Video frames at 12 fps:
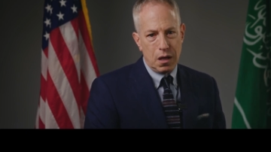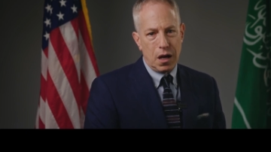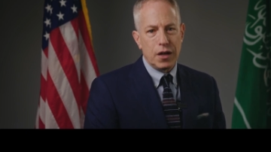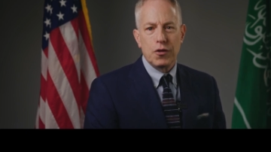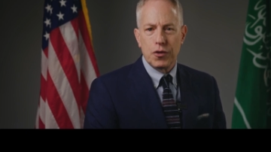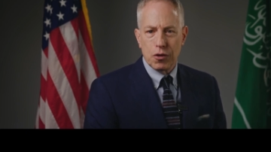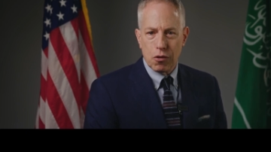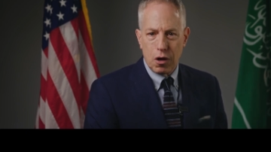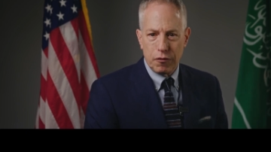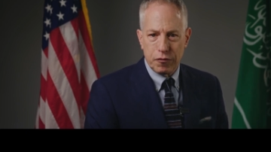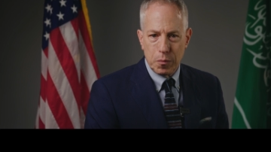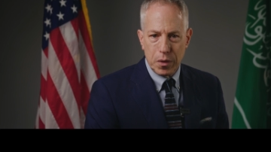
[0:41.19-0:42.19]
I know you're
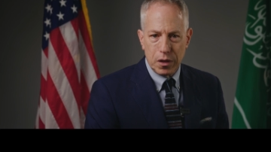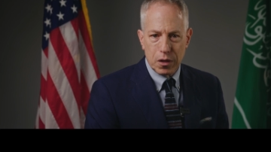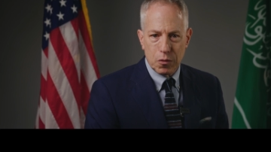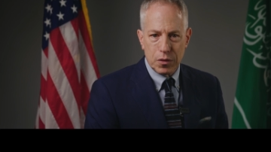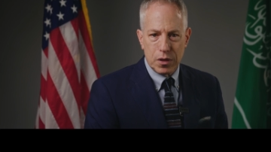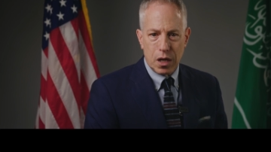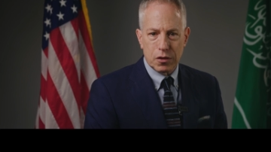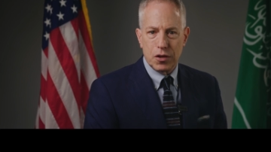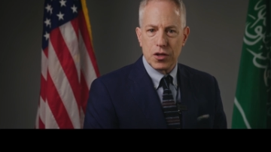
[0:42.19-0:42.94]
all familiar with Dr.